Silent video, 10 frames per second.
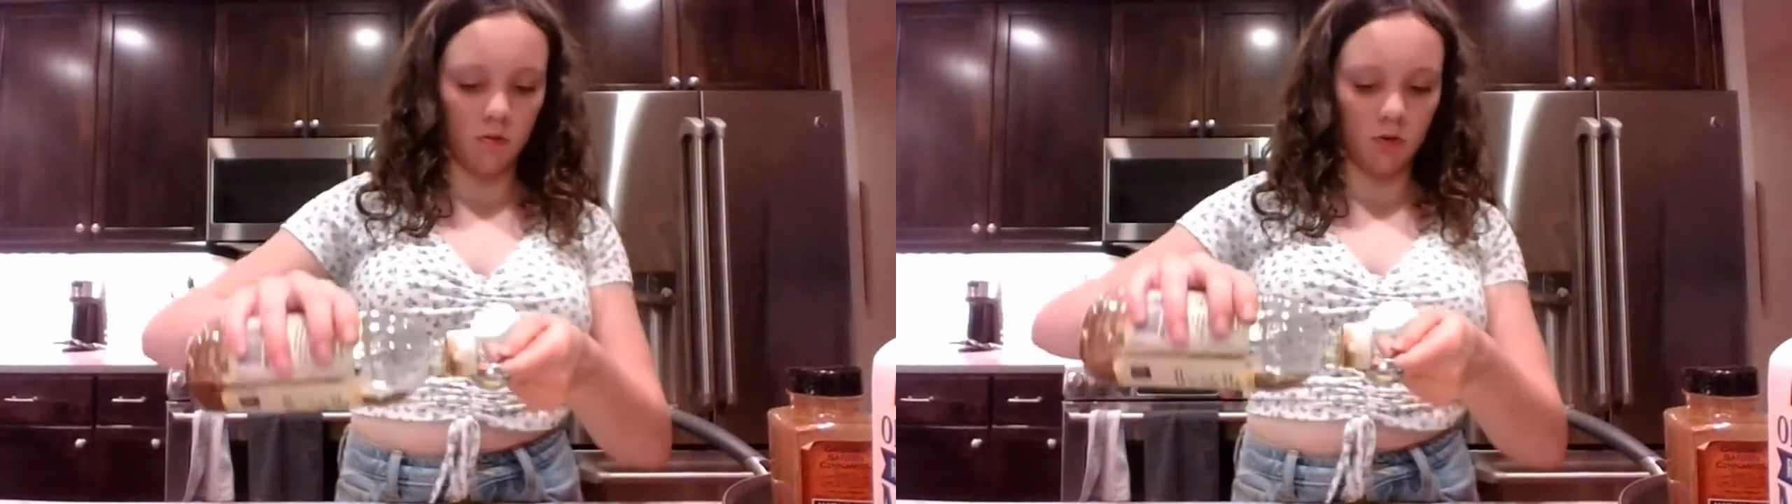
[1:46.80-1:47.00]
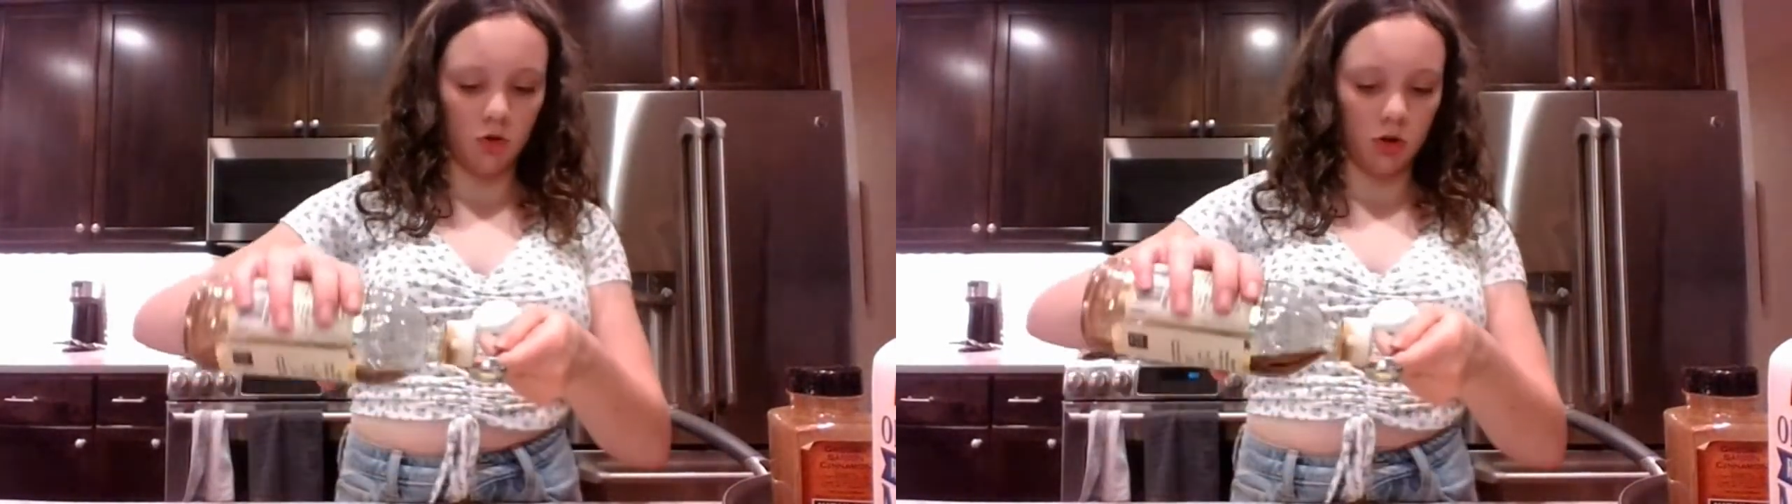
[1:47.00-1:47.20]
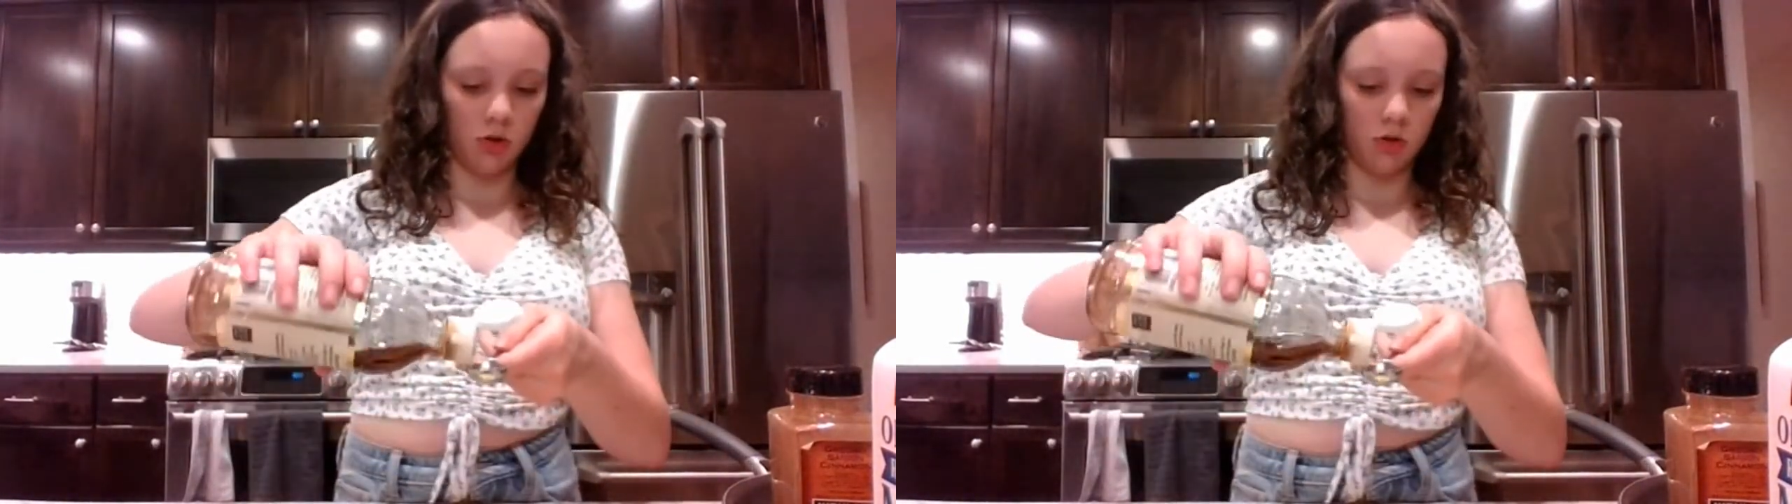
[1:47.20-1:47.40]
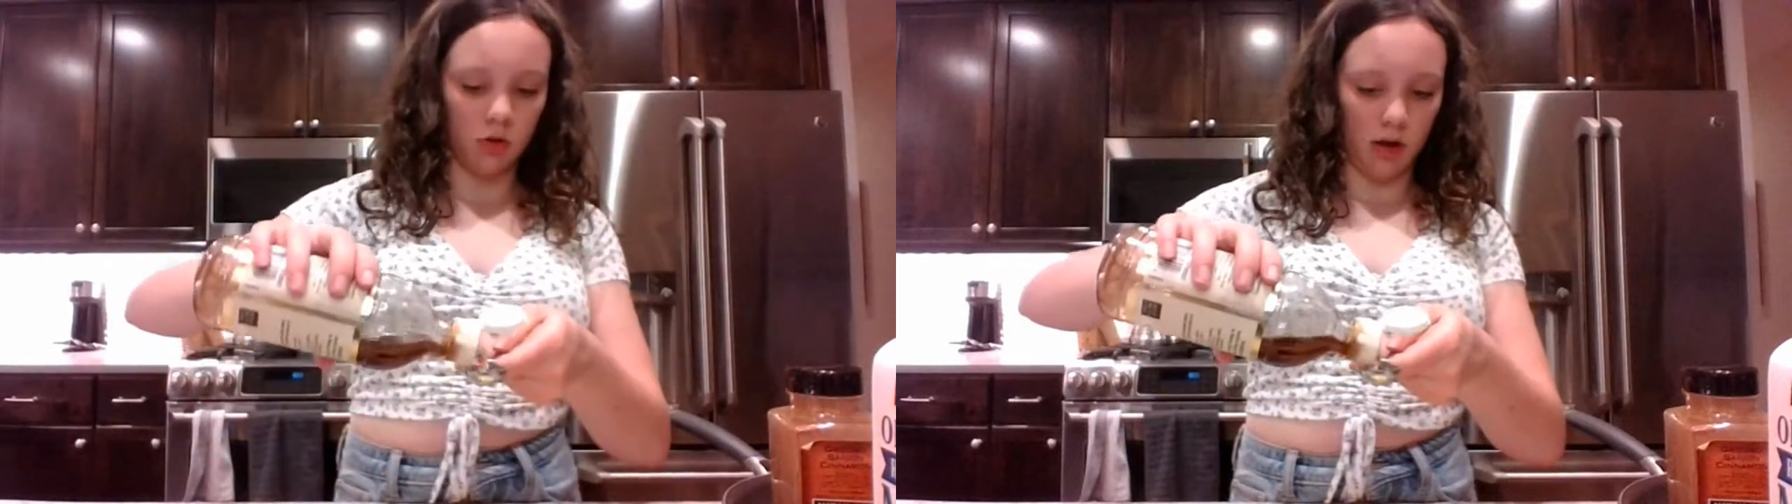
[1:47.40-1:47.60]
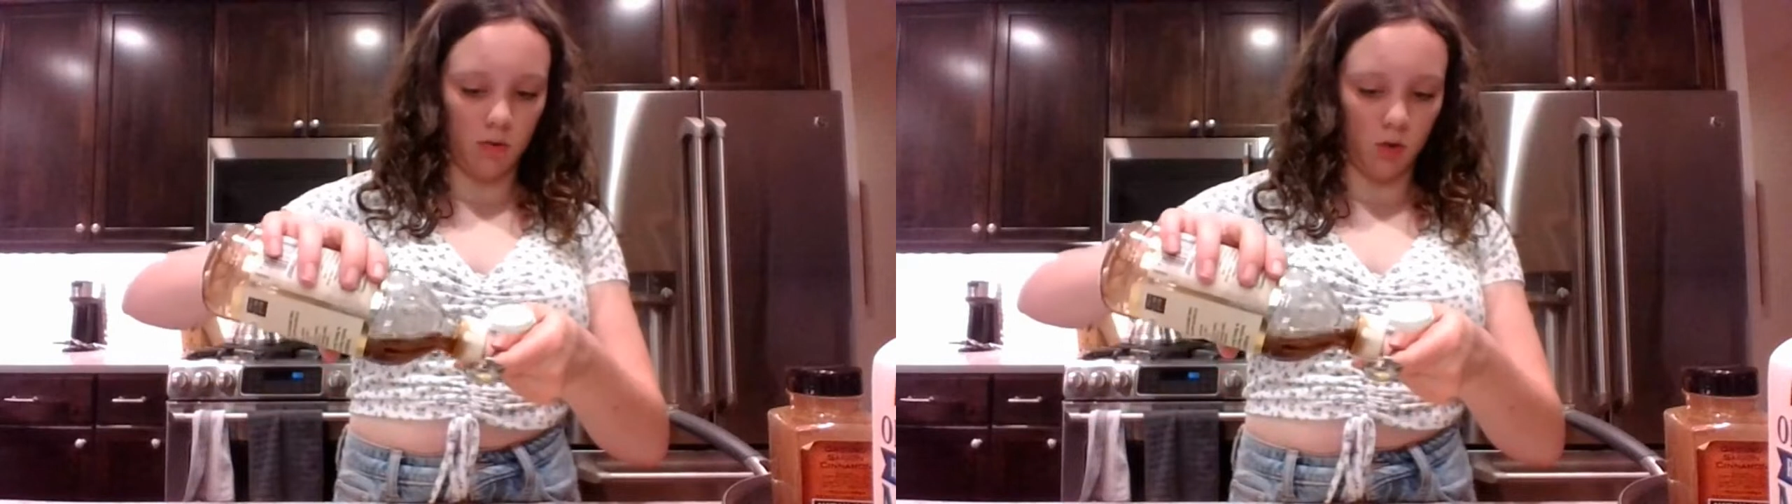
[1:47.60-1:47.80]
Just,
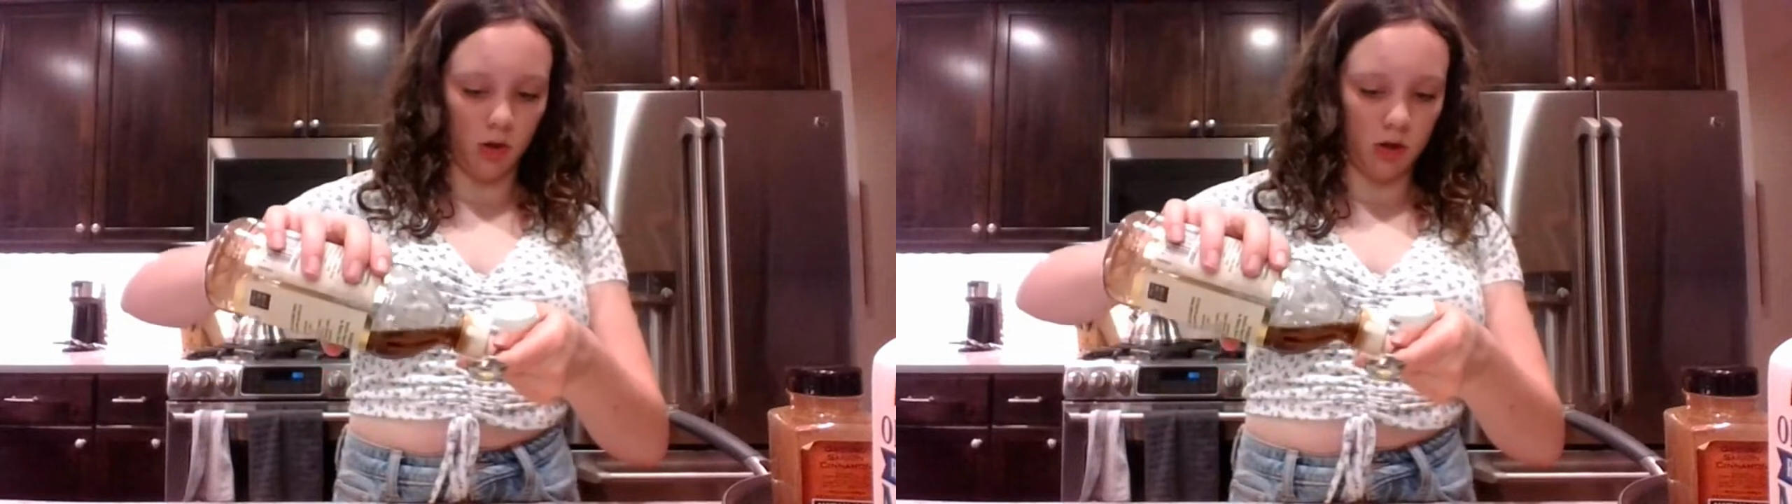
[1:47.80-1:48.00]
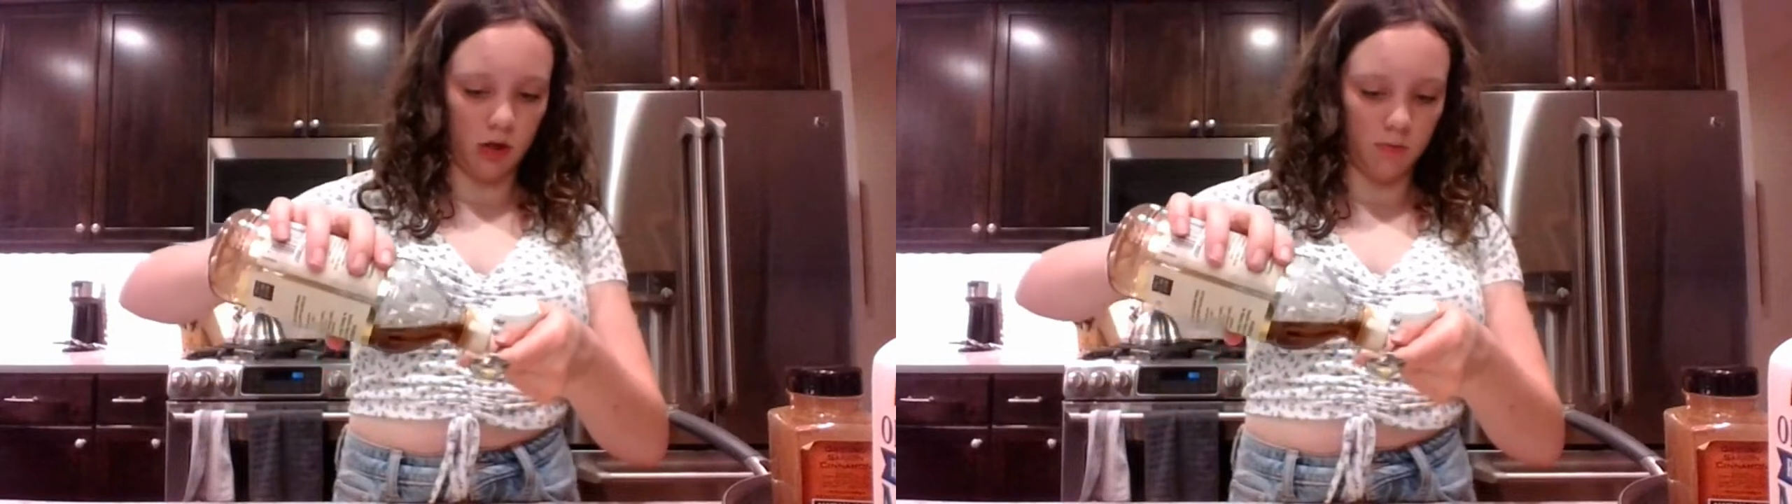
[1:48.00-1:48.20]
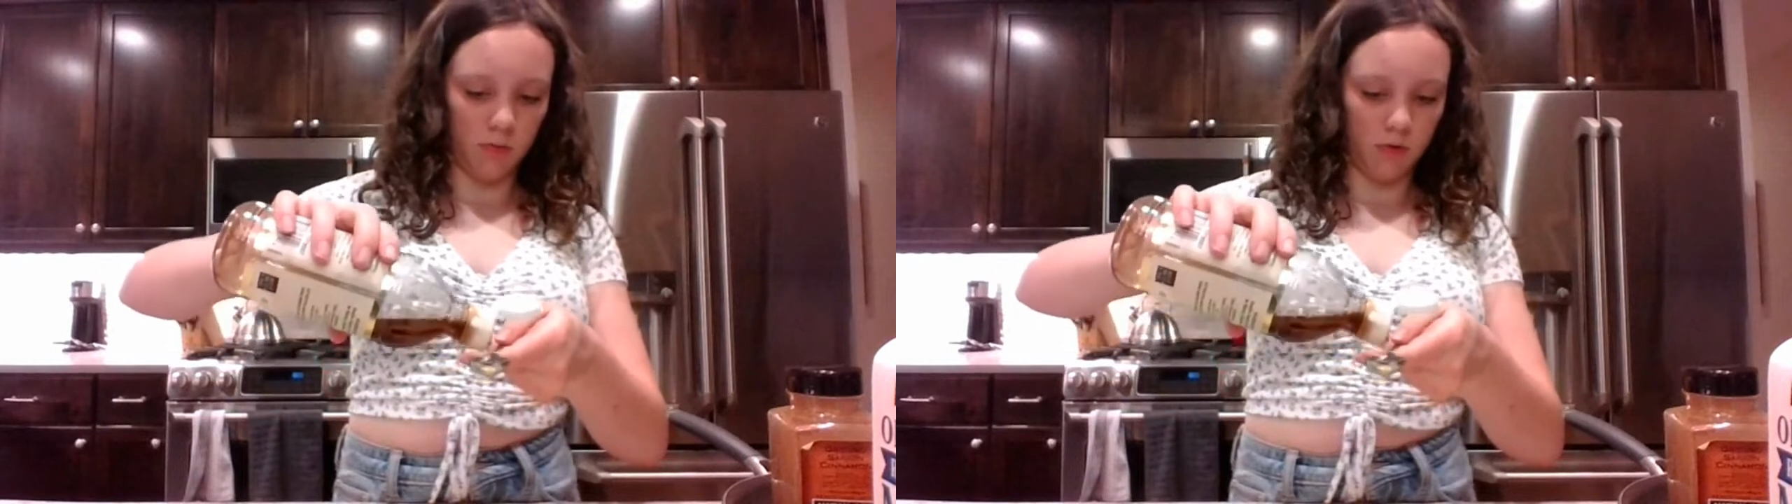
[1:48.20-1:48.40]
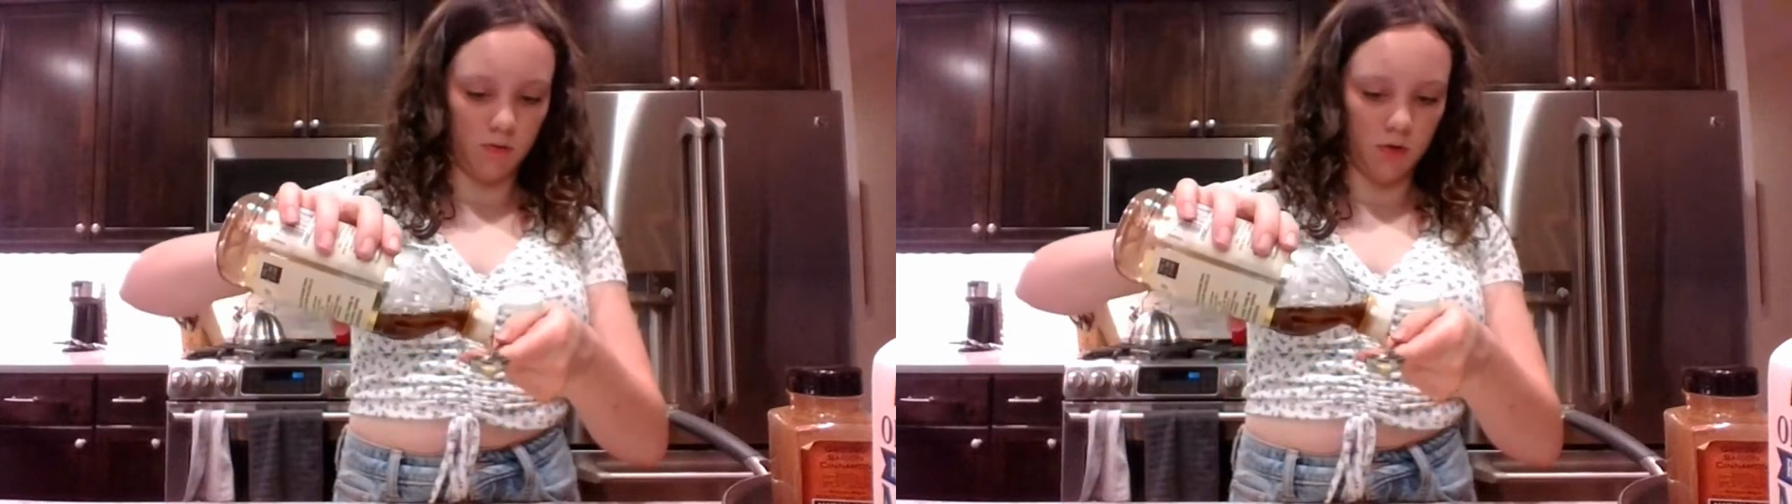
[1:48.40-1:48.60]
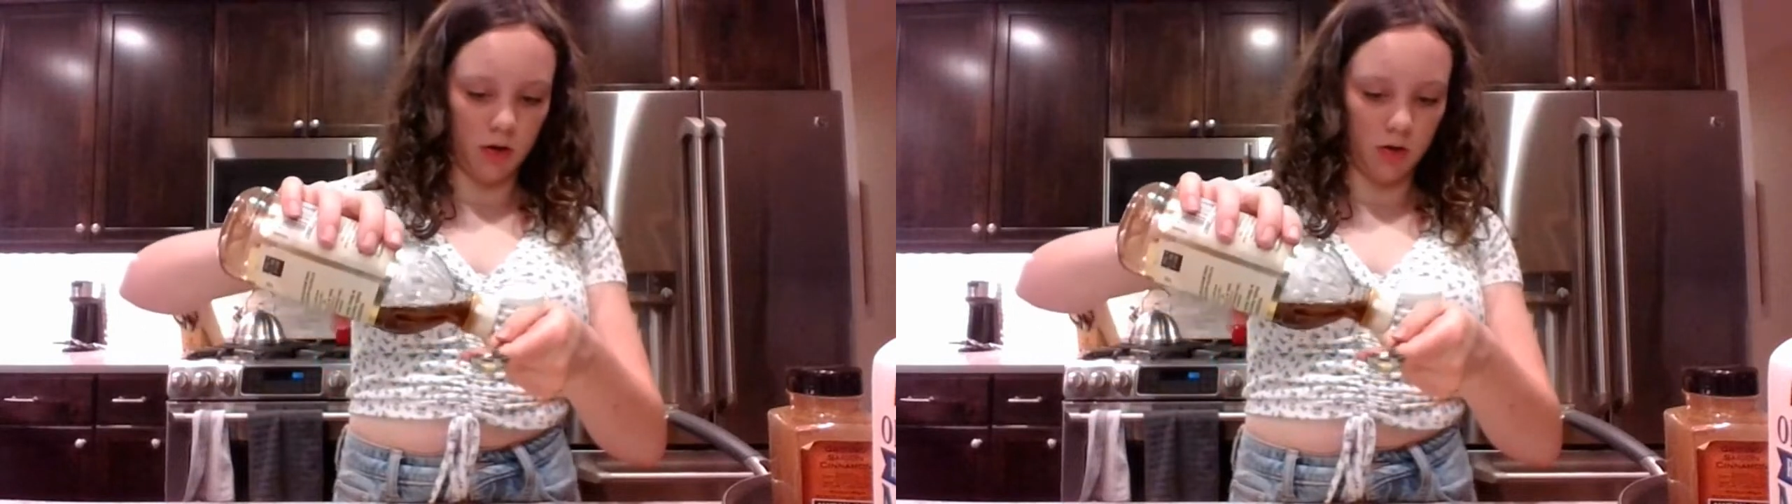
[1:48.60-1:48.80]
1 teaspoon of
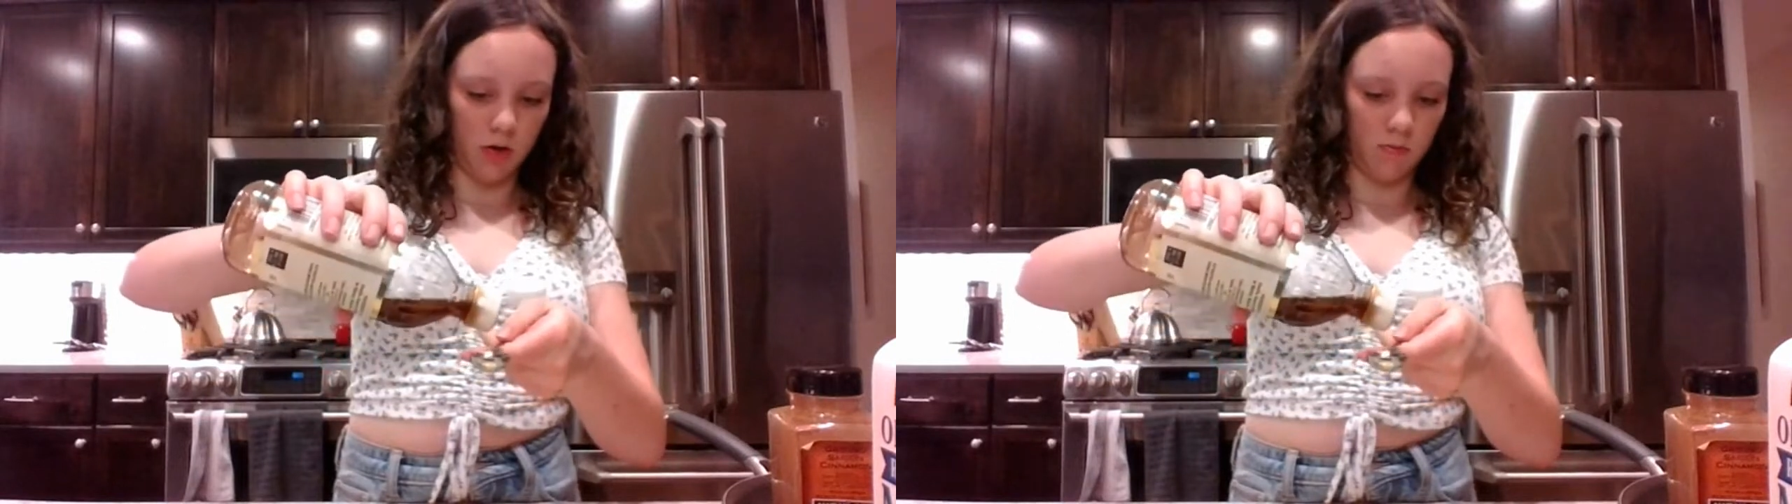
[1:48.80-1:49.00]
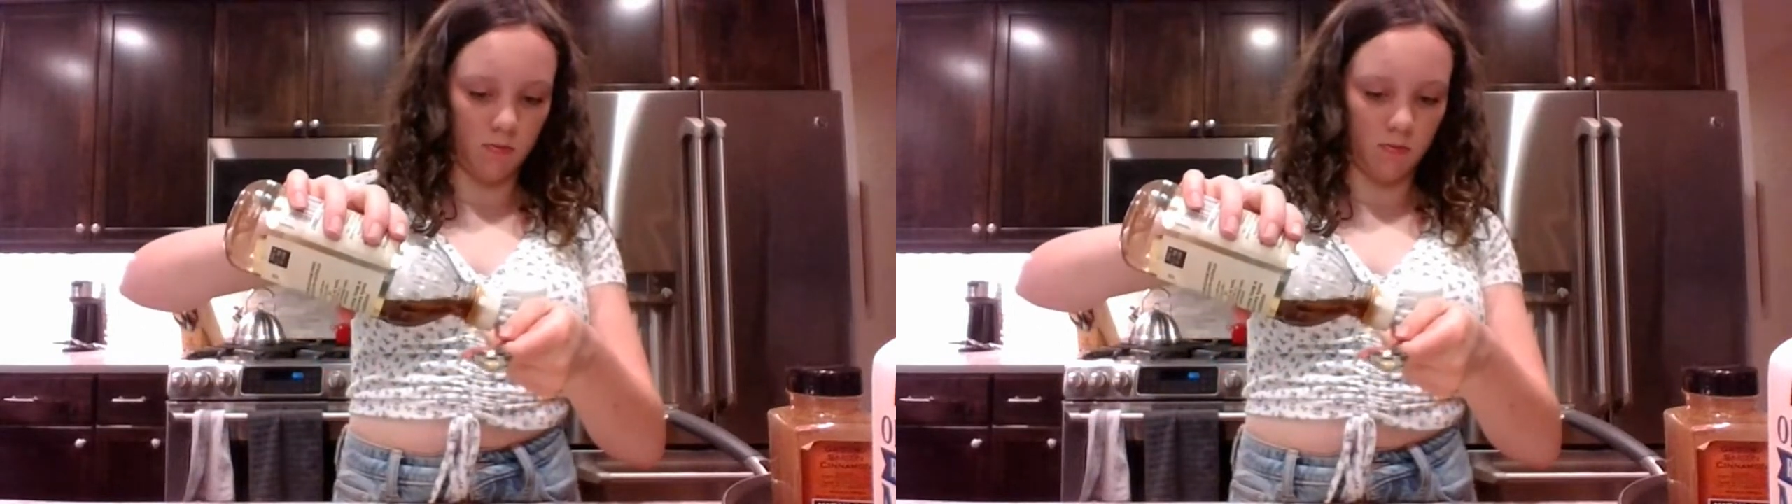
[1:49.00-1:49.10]
vanilla.